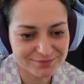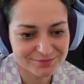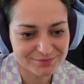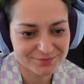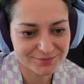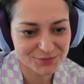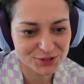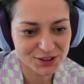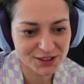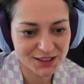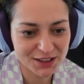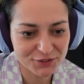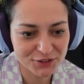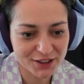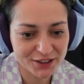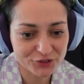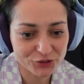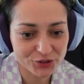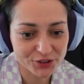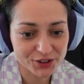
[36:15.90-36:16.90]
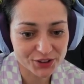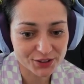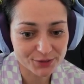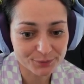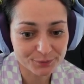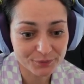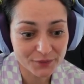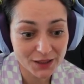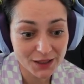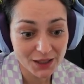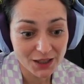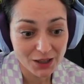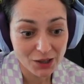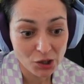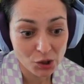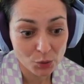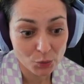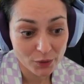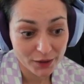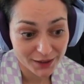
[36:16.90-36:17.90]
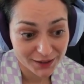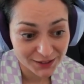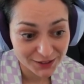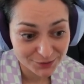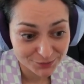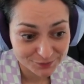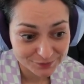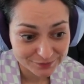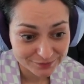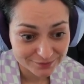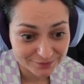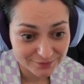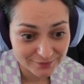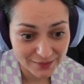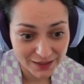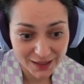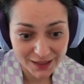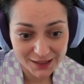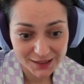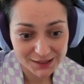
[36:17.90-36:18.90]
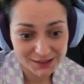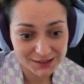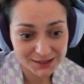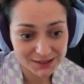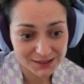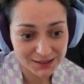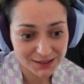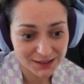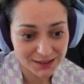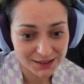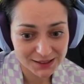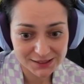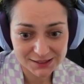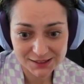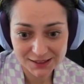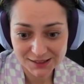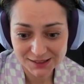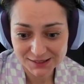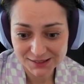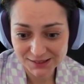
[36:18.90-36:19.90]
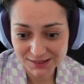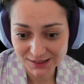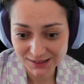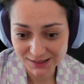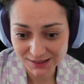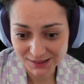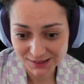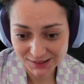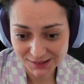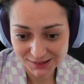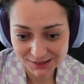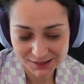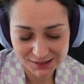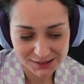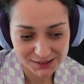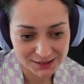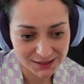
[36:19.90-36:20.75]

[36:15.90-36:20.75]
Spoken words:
significant reason. Well, and that's it.